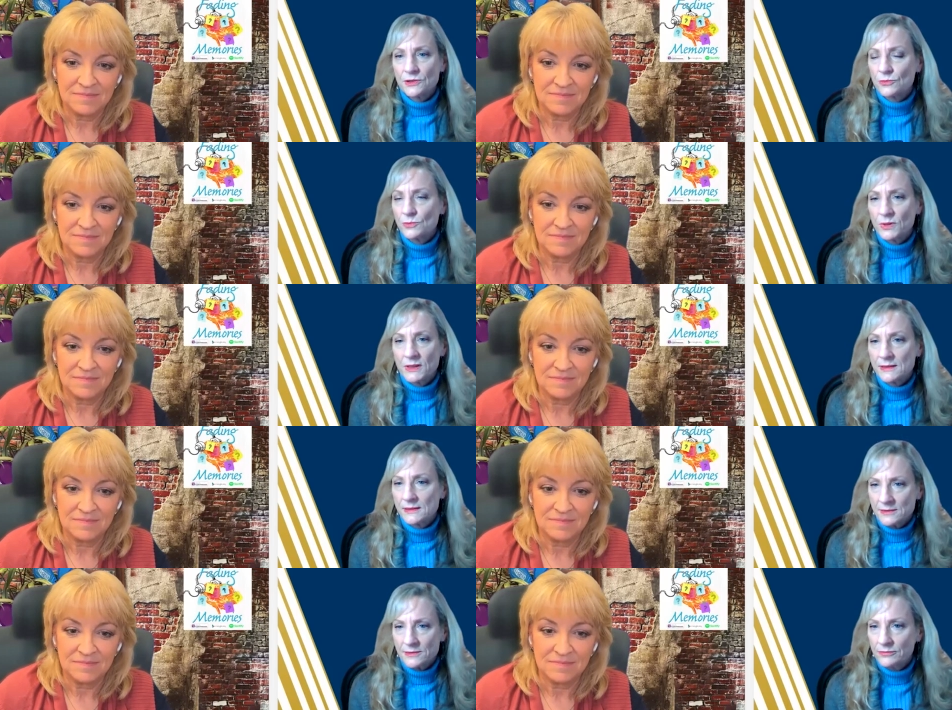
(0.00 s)
Speaker 1: to you,
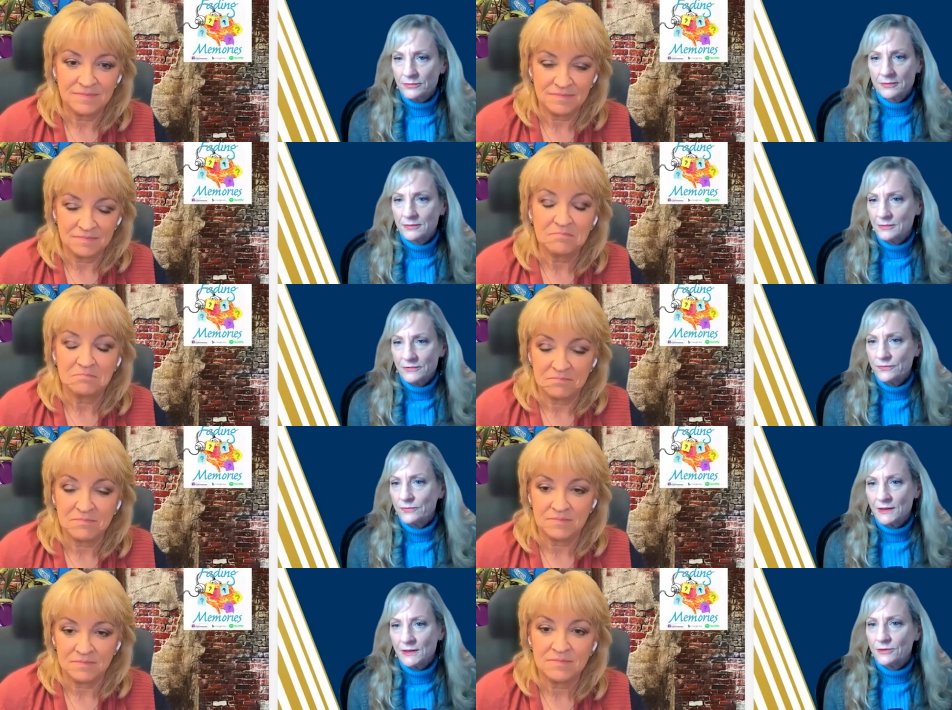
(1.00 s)
please,
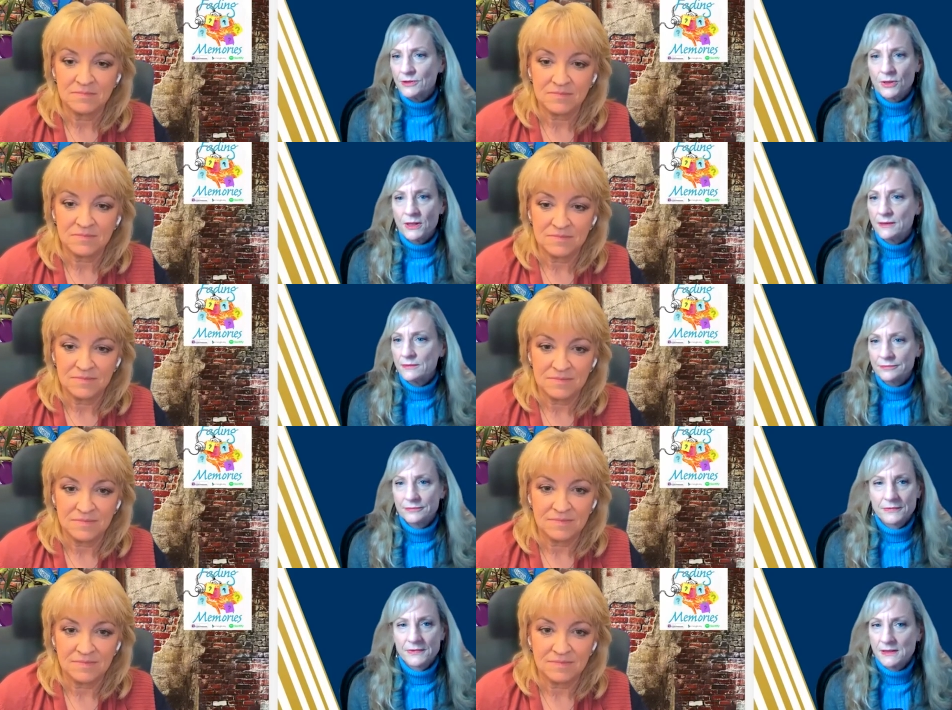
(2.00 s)
you know, go ahead
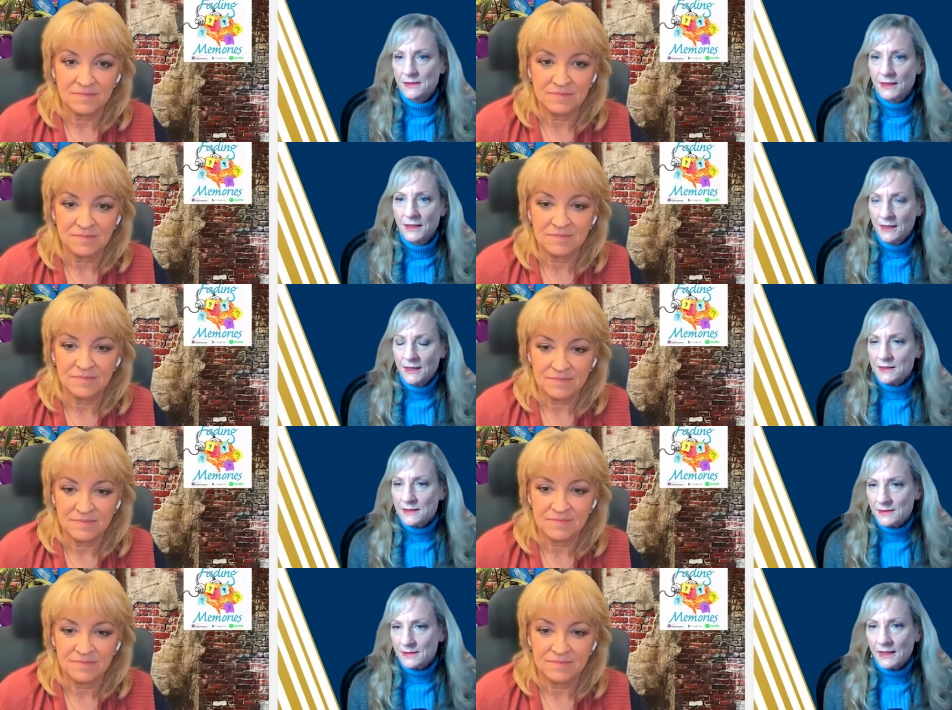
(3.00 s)

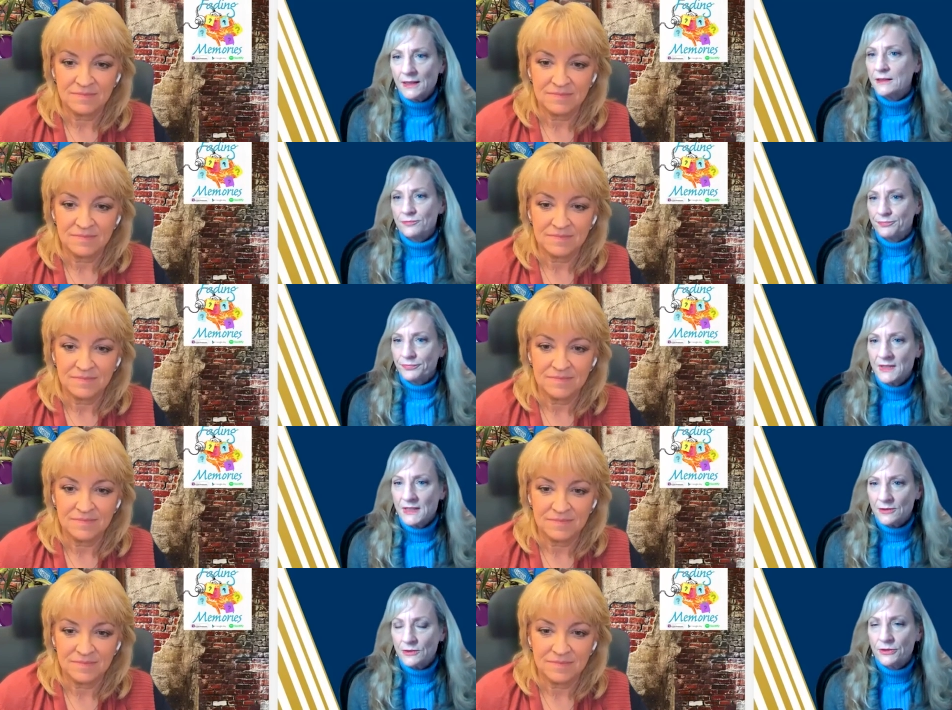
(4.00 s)
take it,
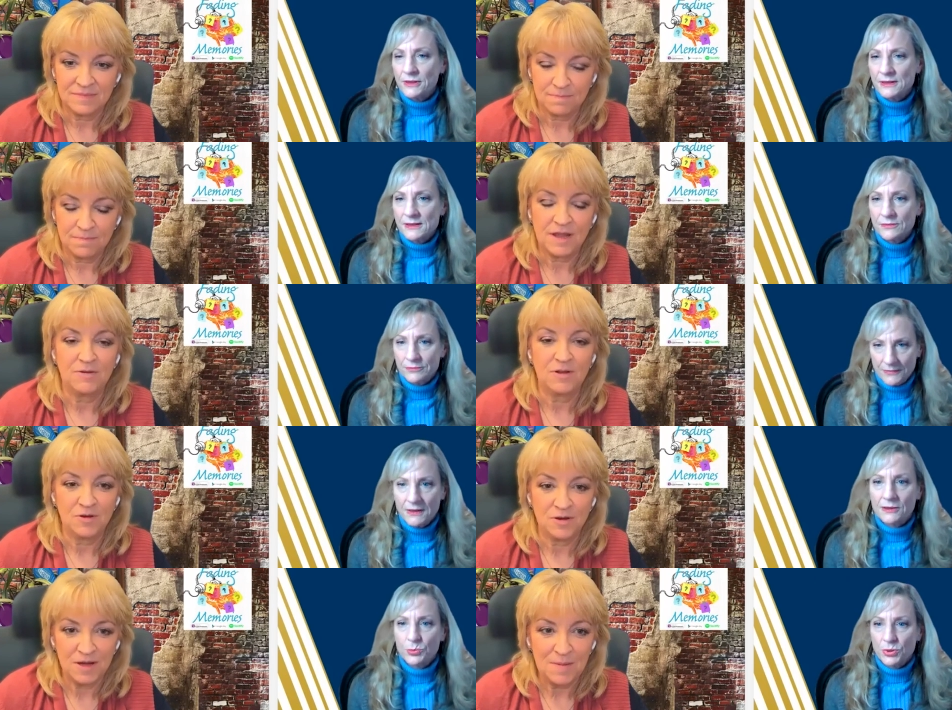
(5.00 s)
download it.
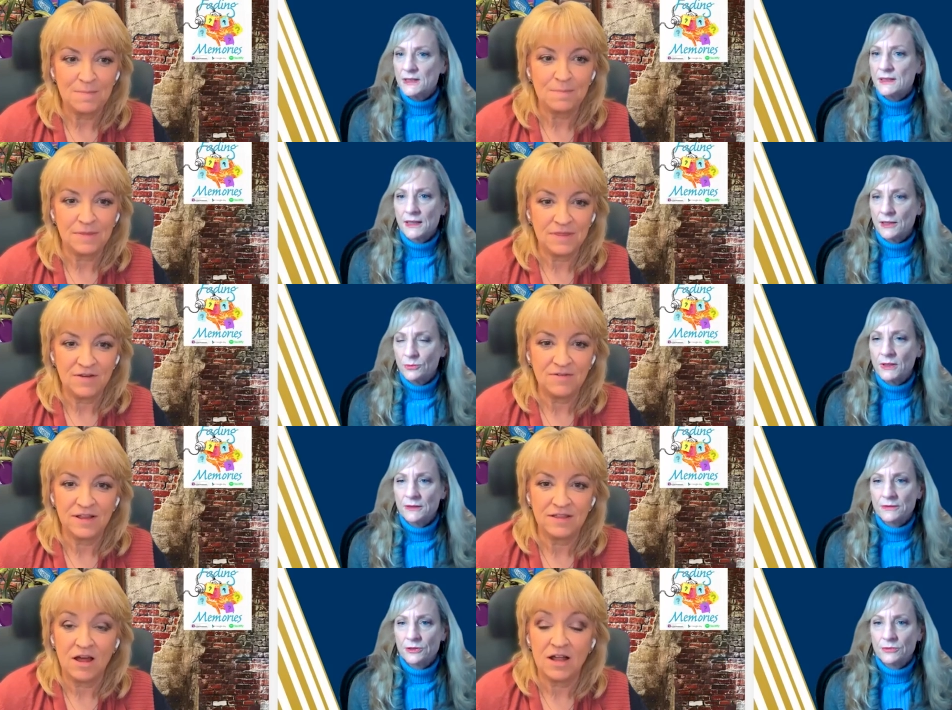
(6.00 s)
Download
Speaker 2: it. Yep. It up,
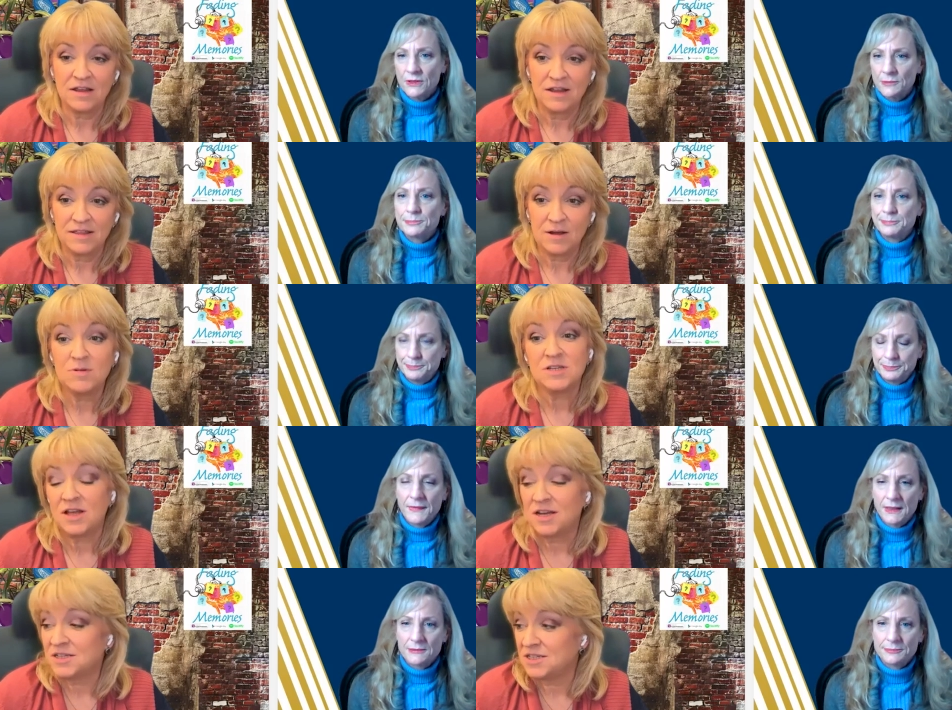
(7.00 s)
Definitely a lot. There was a
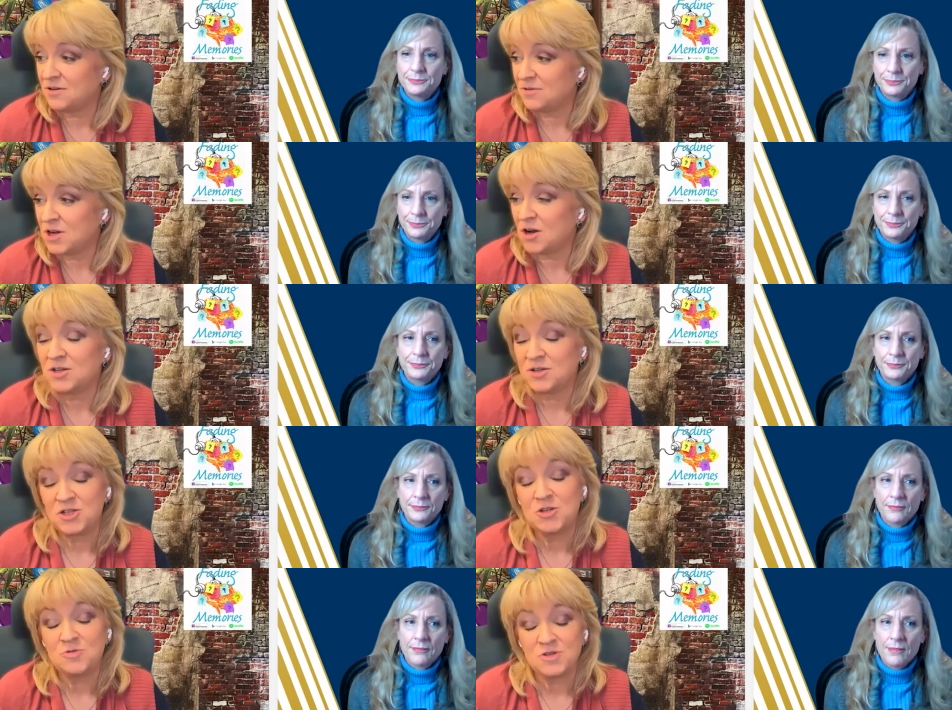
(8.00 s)
lot of stuff. It was hard to
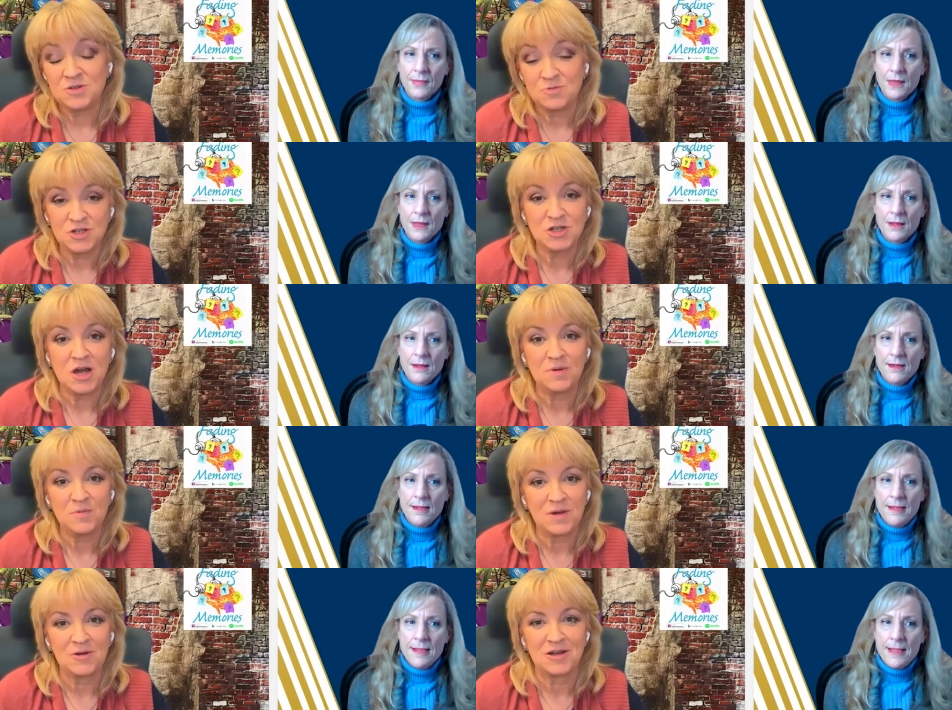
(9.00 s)
choose which
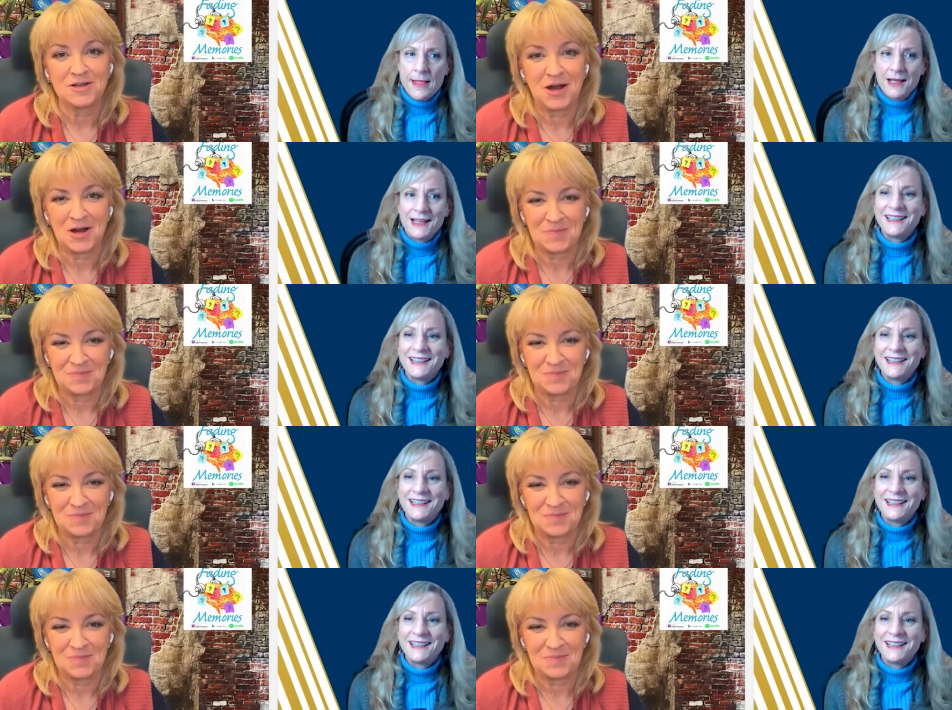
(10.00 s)
topic we were going to talk